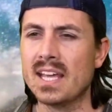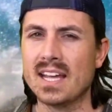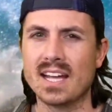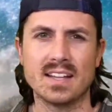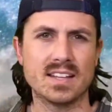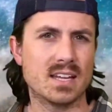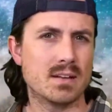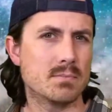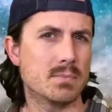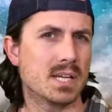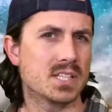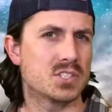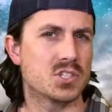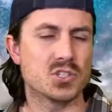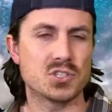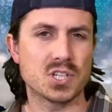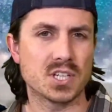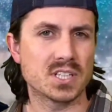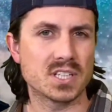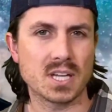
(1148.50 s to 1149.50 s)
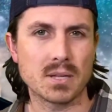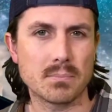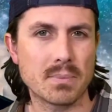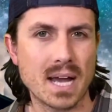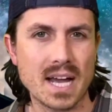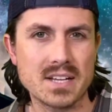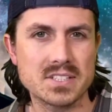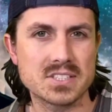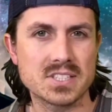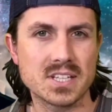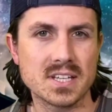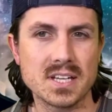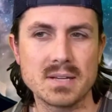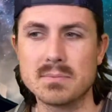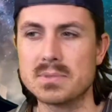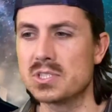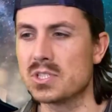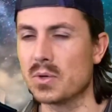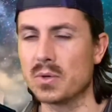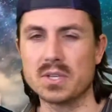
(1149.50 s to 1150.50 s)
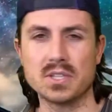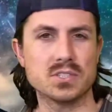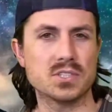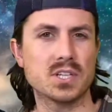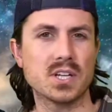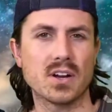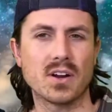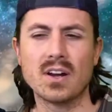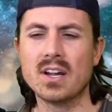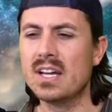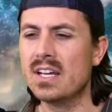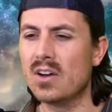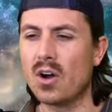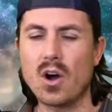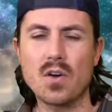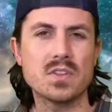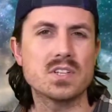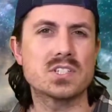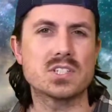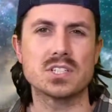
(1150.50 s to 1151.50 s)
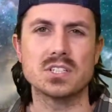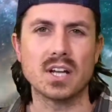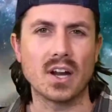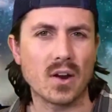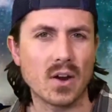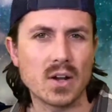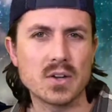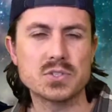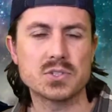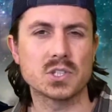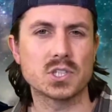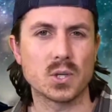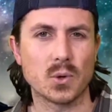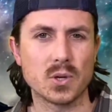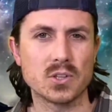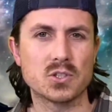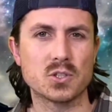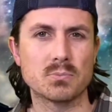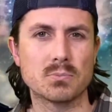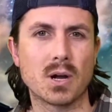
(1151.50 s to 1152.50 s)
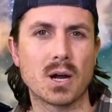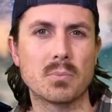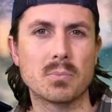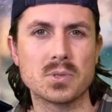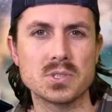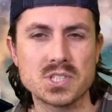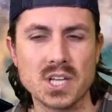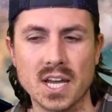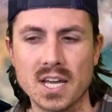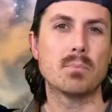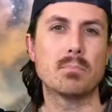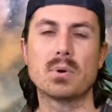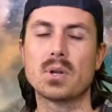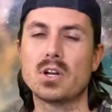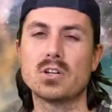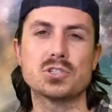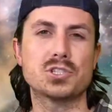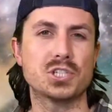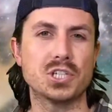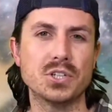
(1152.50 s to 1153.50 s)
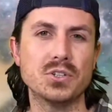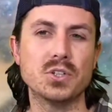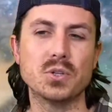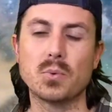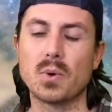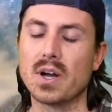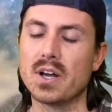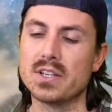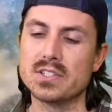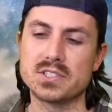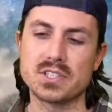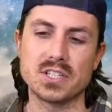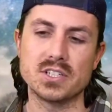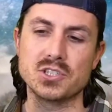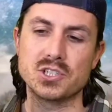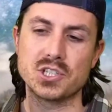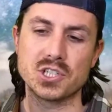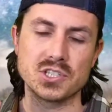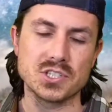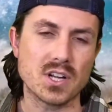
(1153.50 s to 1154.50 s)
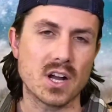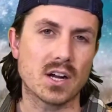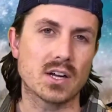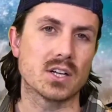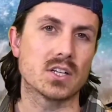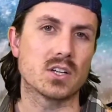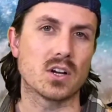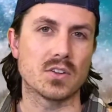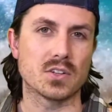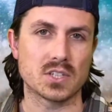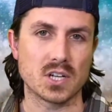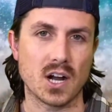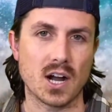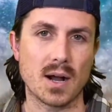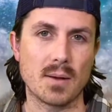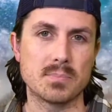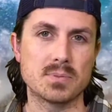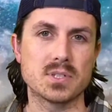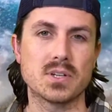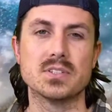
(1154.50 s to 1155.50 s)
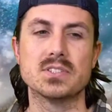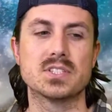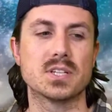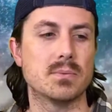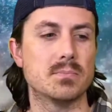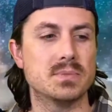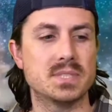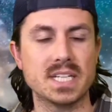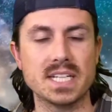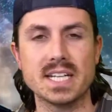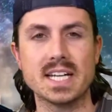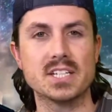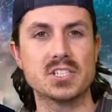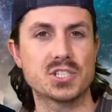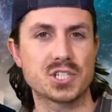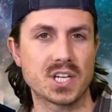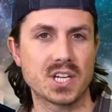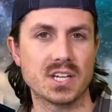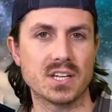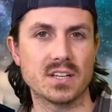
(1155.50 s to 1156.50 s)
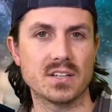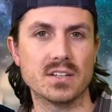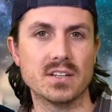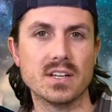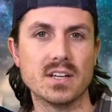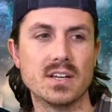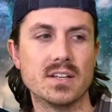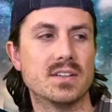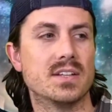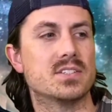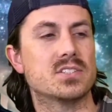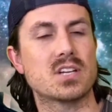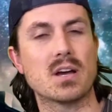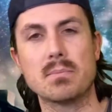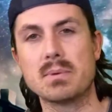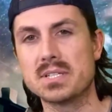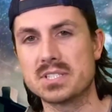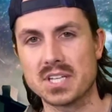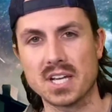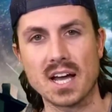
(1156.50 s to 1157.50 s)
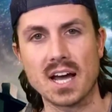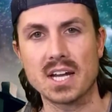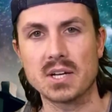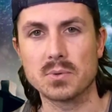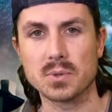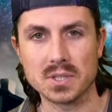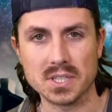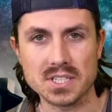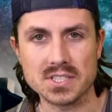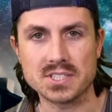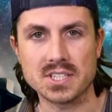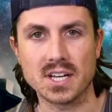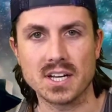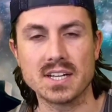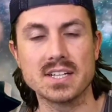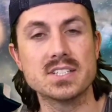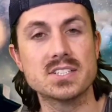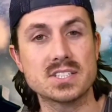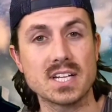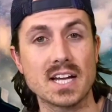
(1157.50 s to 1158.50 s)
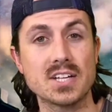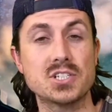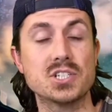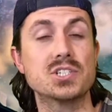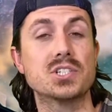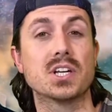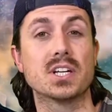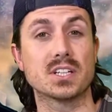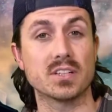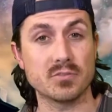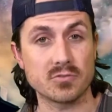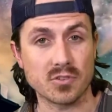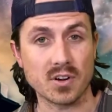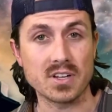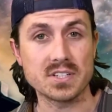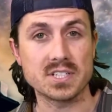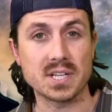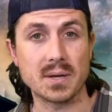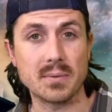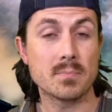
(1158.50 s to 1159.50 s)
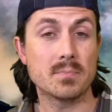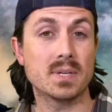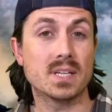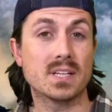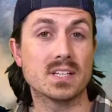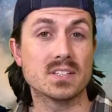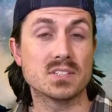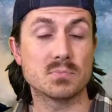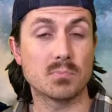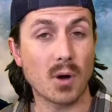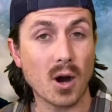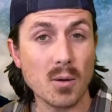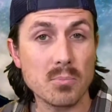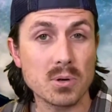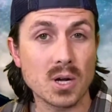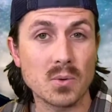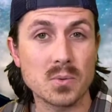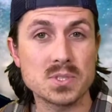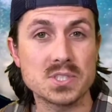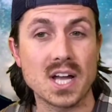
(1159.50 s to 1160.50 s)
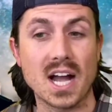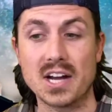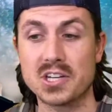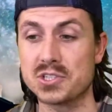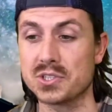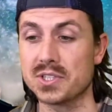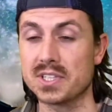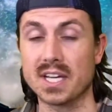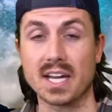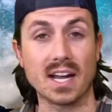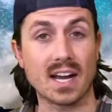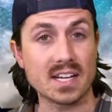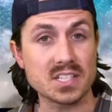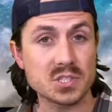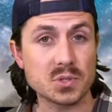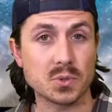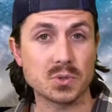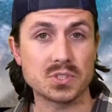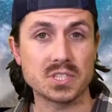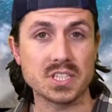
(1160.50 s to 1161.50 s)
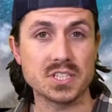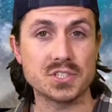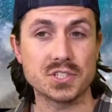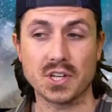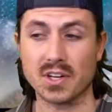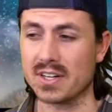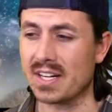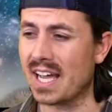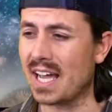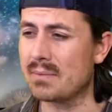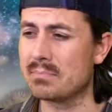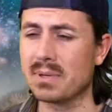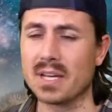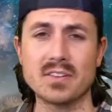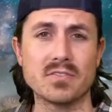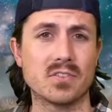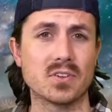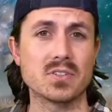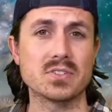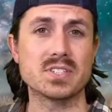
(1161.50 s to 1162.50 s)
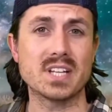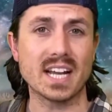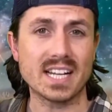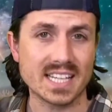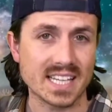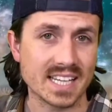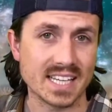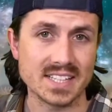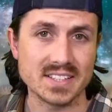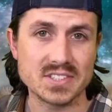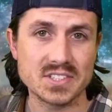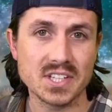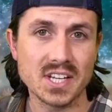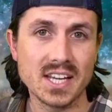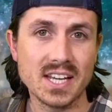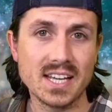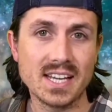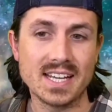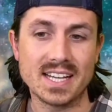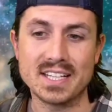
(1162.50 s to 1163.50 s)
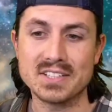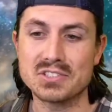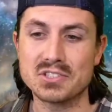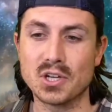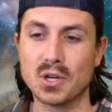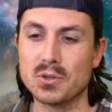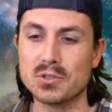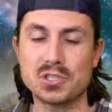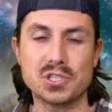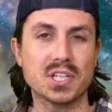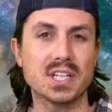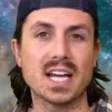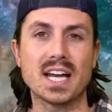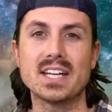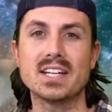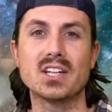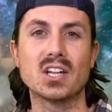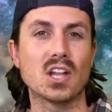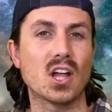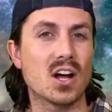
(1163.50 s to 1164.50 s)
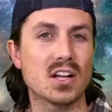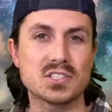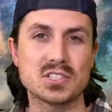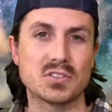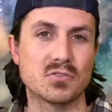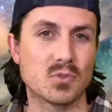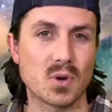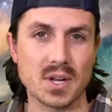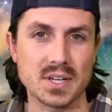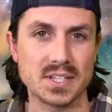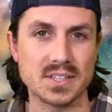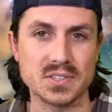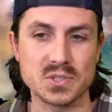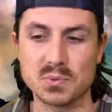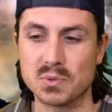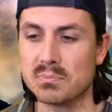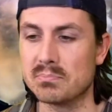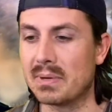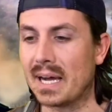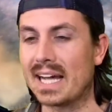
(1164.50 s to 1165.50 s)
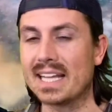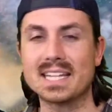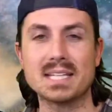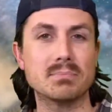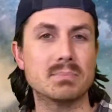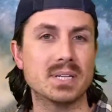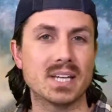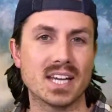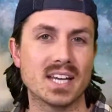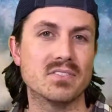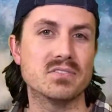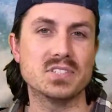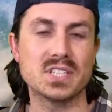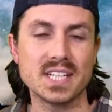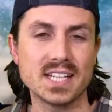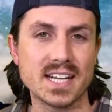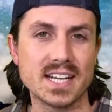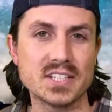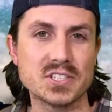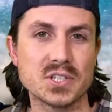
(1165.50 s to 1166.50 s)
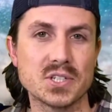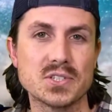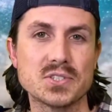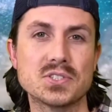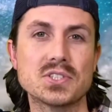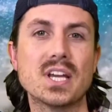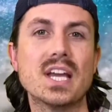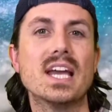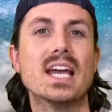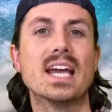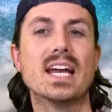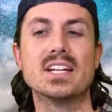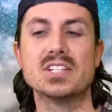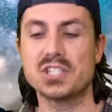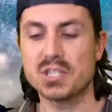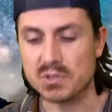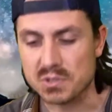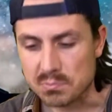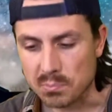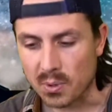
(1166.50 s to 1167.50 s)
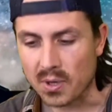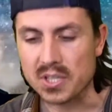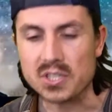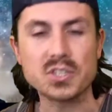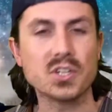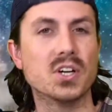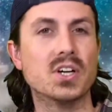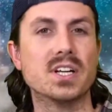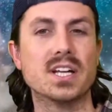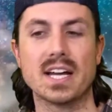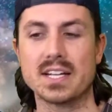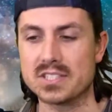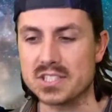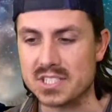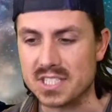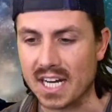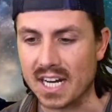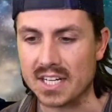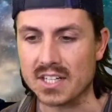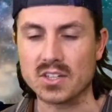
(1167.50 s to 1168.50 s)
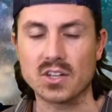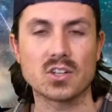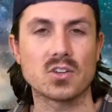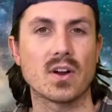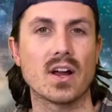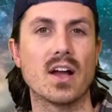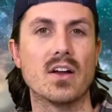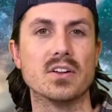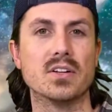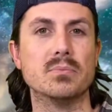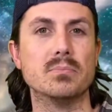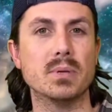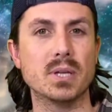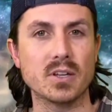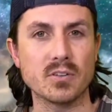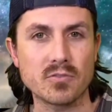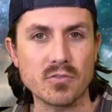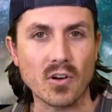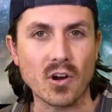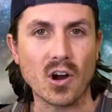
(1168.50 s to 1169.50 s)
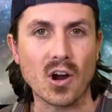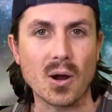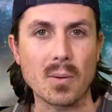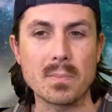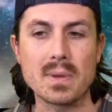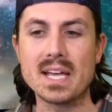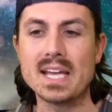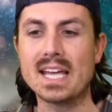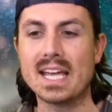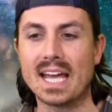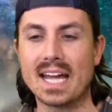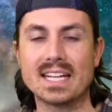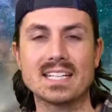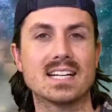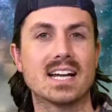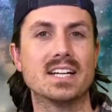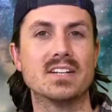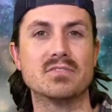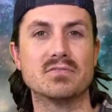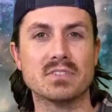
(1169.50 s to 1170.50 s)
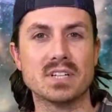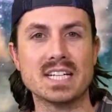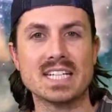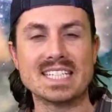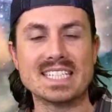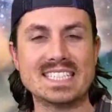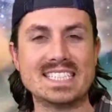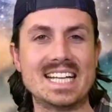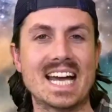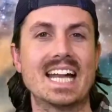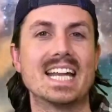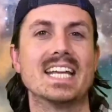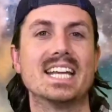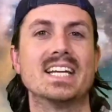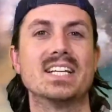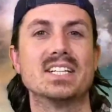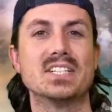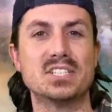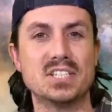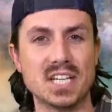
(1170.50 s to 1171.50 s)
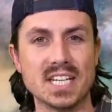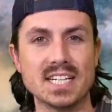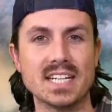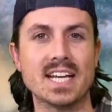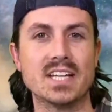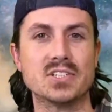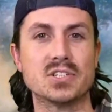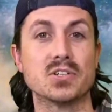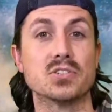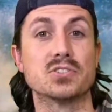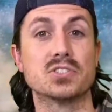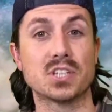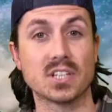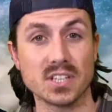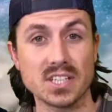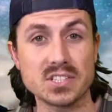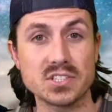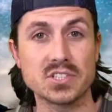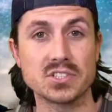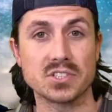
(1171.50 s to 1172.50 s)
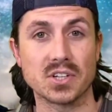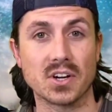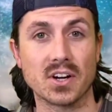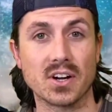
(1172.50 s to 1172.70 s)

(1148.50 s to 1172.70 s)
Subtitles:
and that message didn't get passed to him, and so he's here. All these scenarios are going through Barbara's head, but all she knew is she's not going to call the cops on some teenage kid that's coming to say hi to Alyssa. Instead, she's going to confront him, because Barbara was actually a high school teacher and had been for decades. And so she'd had lots of run-ins with badly behaved teenagers, and she was pretty good at standing her ground and being firm and kind of getting teenagers to listen to her.